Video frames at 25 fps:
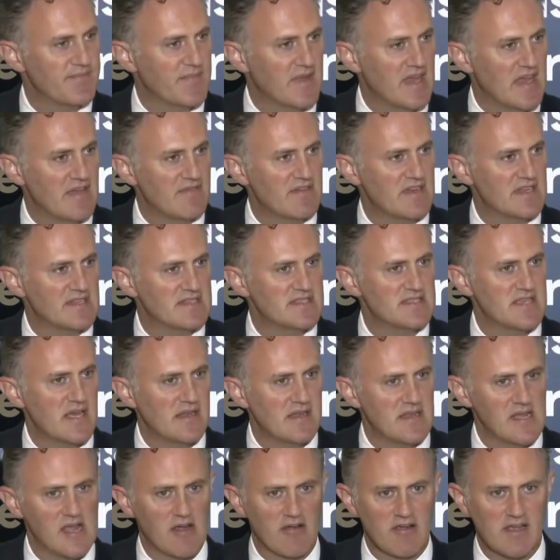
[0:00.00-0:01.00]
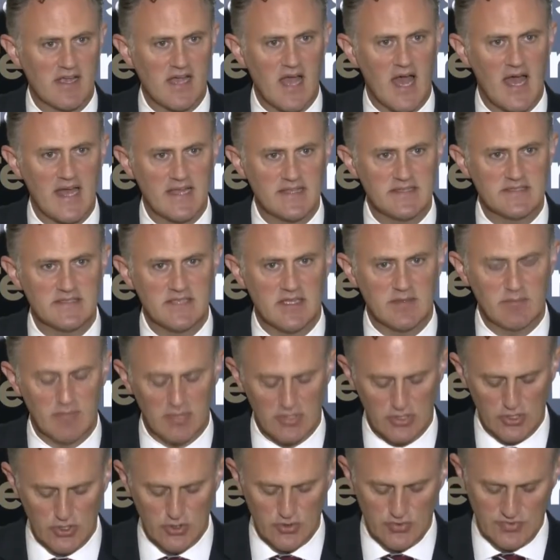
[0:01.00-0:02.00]
even incendiary kites and
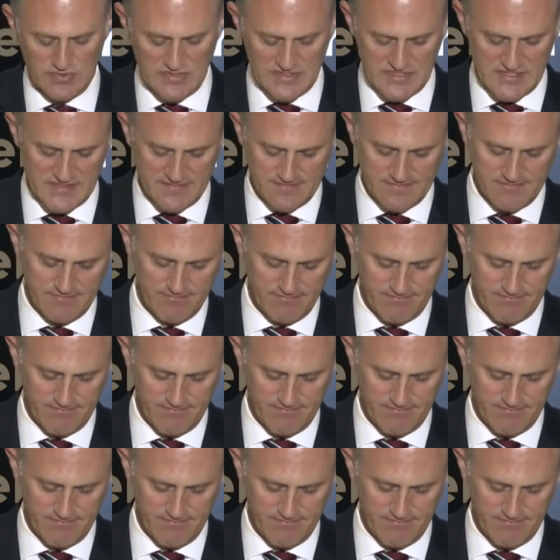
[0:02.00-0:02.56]
balloons.